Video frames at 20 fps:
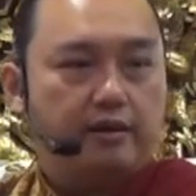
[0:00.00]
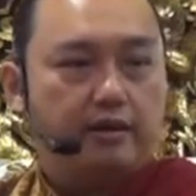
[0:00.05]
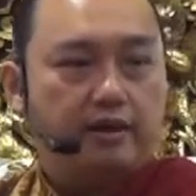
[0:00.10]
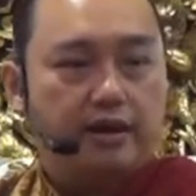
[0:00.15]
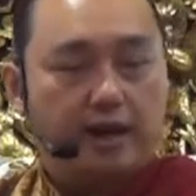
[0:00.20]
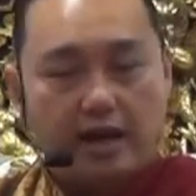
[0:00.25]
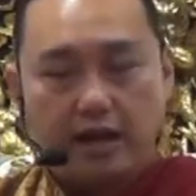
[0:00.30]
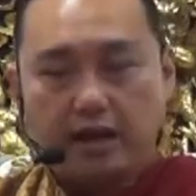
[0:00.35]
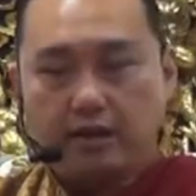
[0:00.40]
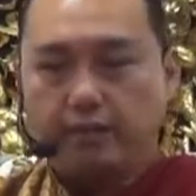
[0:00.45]

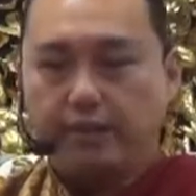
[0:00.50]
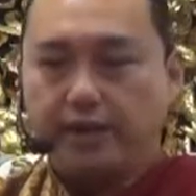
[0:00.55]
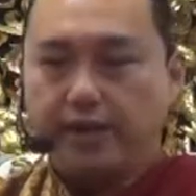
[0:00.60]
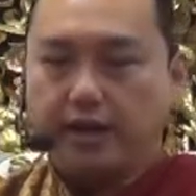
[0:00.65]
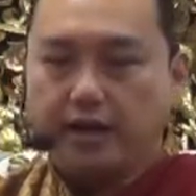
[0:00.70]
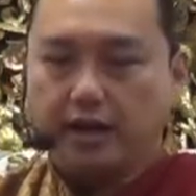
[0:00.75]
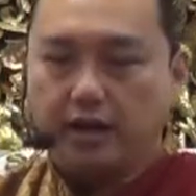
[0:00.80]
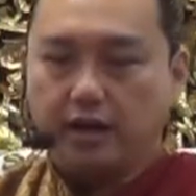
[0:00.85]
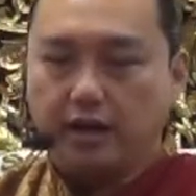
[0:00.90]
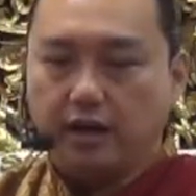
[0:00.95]
Then we
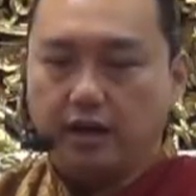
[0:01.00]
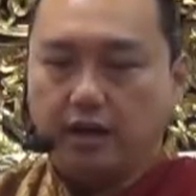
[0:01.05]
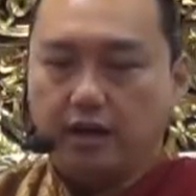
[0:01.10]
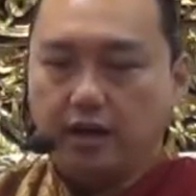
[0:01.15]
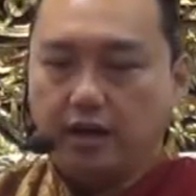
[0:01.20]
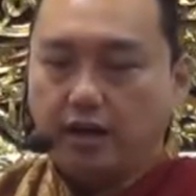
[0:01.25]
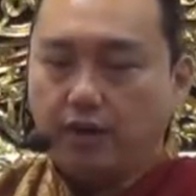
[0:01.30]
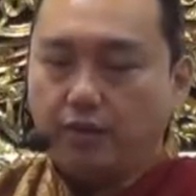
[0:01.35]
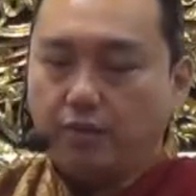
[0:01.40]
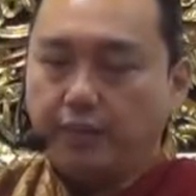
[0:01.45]

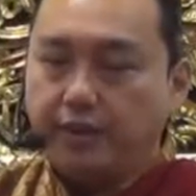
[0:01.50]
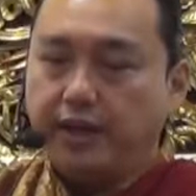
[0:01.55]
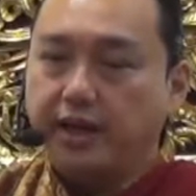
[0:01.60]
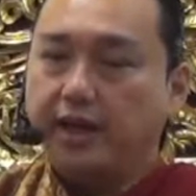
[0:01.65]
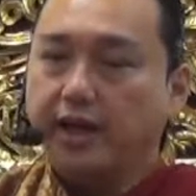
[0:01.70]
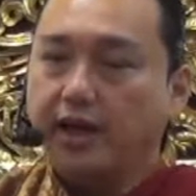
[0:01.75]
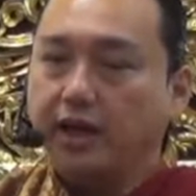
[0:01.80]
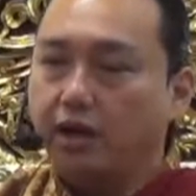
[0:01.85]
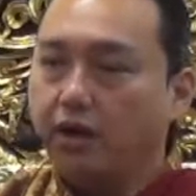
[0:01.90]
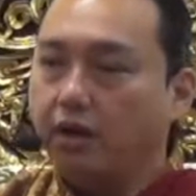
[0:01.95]

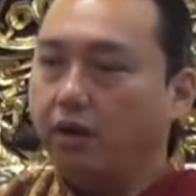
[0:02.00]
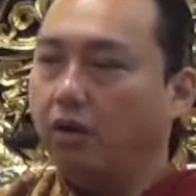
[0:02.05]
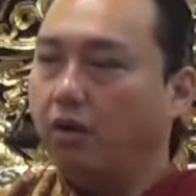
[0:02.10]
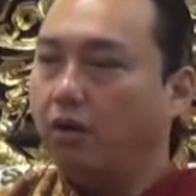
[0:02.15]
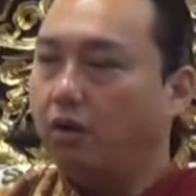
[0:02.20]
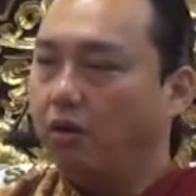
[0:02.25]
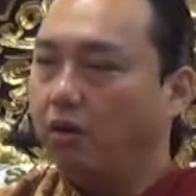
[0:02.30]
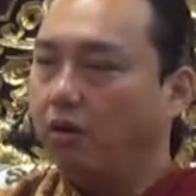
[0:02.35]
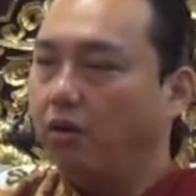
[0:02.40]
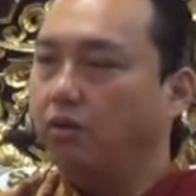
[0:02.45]
can
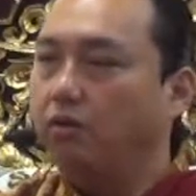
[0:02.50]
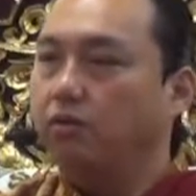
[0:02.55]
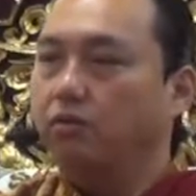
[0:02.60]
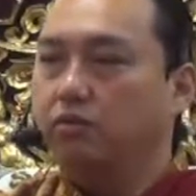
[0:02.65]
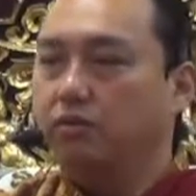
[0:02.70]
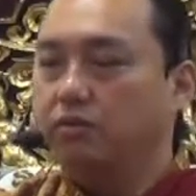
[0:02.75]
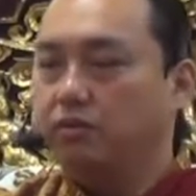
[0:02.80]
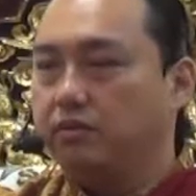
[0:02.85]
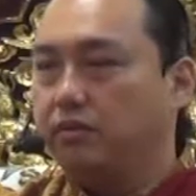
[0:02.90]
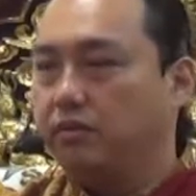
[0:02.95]
all
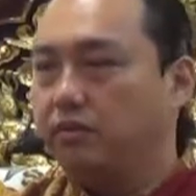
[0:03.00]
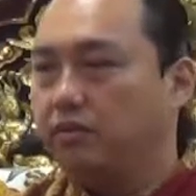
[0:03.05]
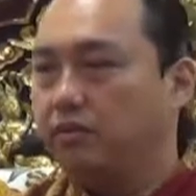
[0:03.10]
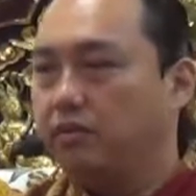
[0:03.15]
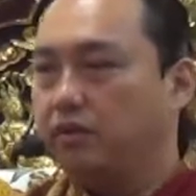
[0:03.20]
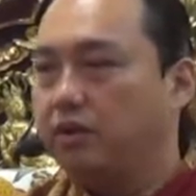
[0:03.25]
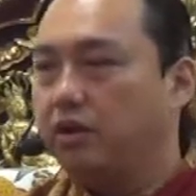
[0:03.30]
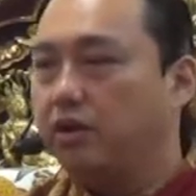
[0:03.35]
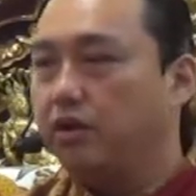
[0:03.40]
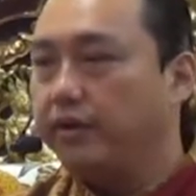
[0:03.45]

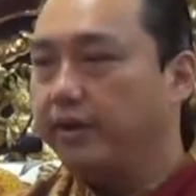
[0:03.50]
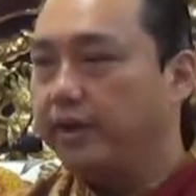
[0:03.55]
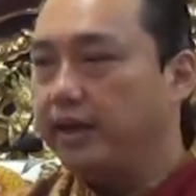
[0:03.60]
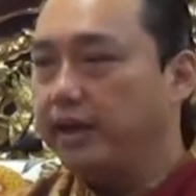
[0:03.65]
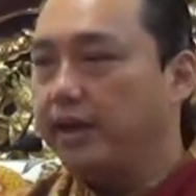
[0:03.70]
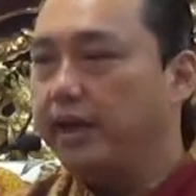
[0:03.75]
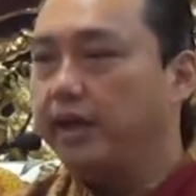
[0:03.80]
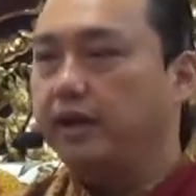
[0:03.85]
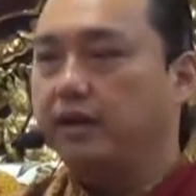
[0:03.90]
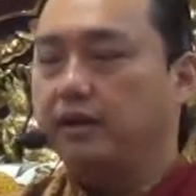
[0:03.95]

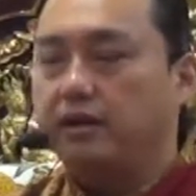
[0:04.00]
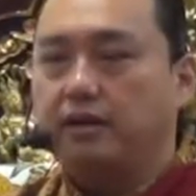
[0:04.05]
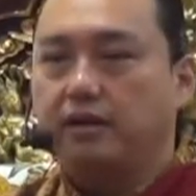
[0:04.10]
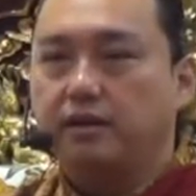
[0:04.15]
create